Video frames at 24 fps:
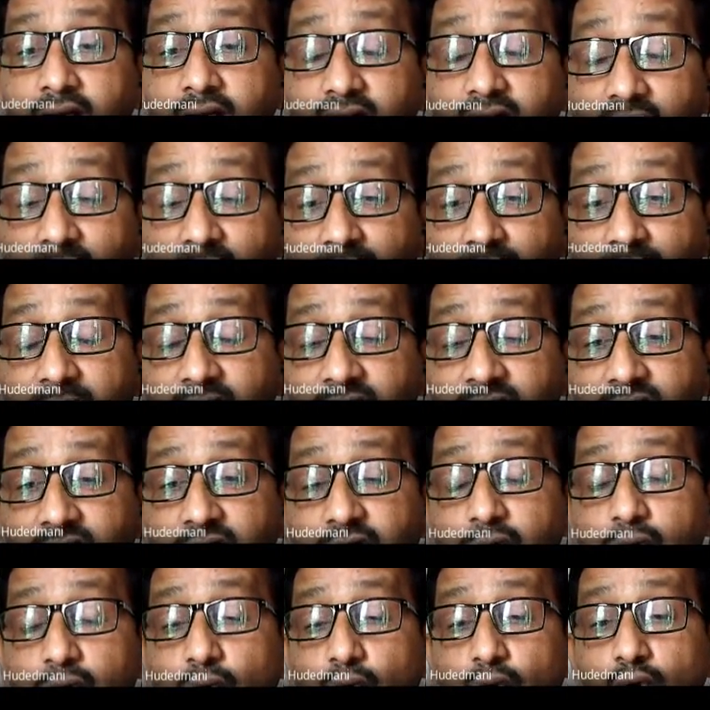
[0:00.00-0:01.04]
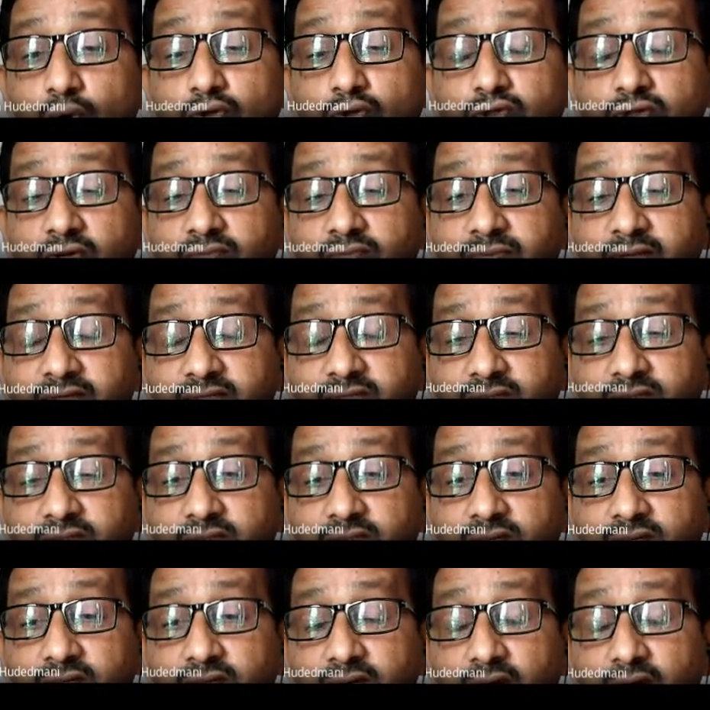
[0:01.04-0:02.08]
In this due course of this,
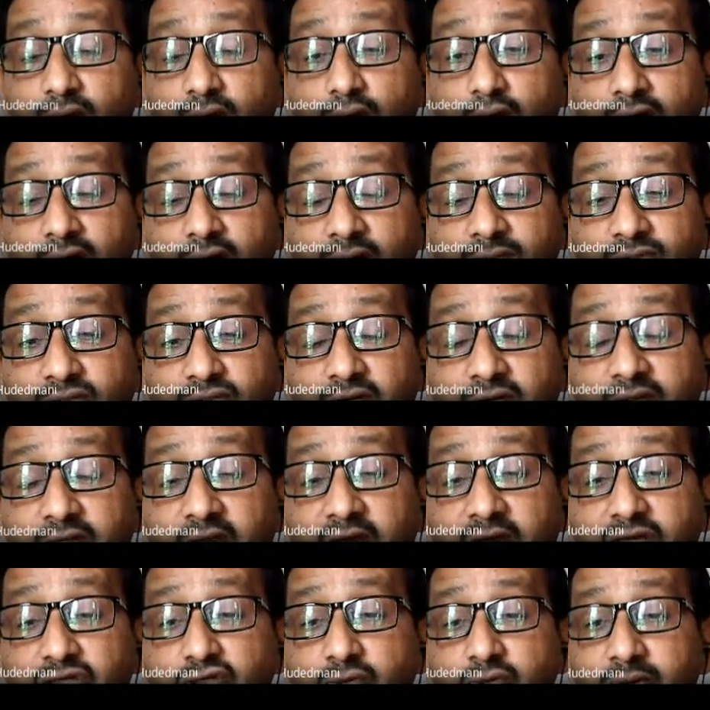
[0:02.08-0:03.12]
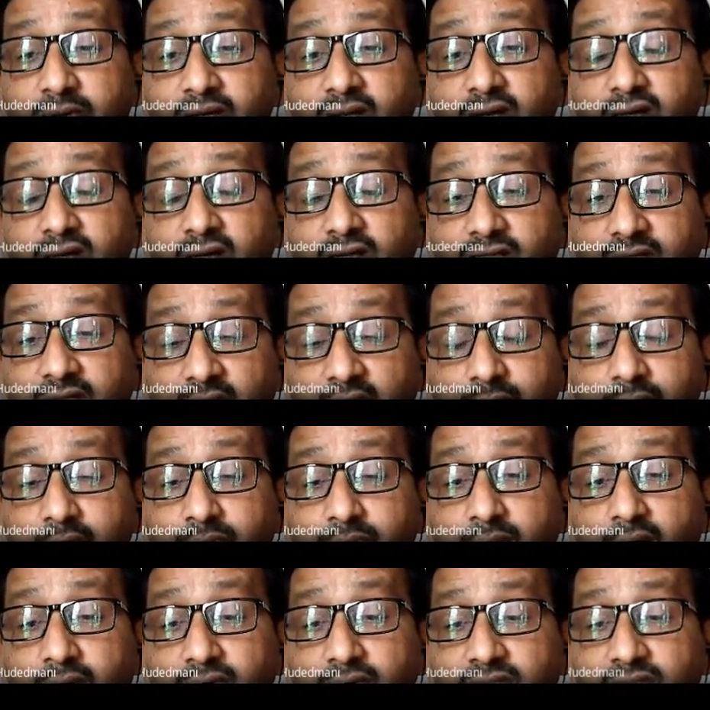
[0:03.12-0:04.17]
lot of study has to be done on the given
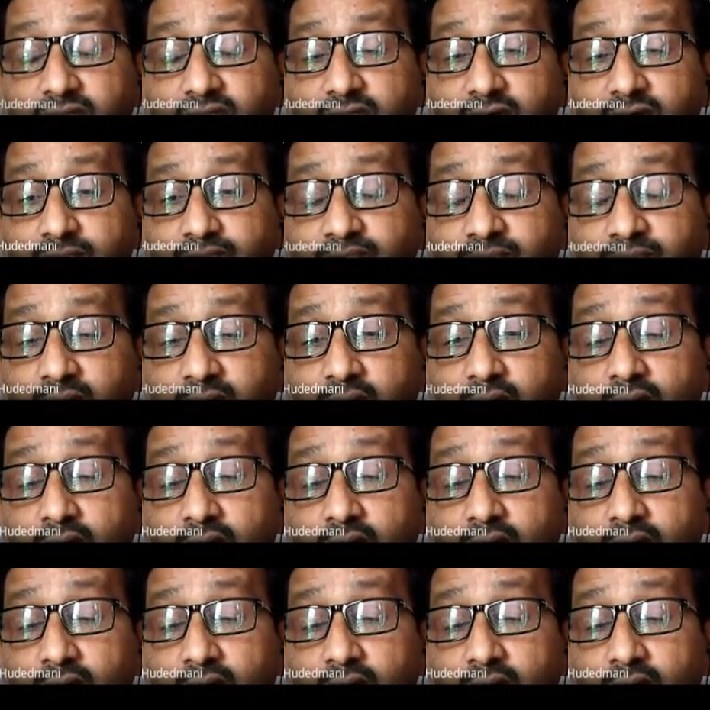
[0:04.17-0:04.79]
power system.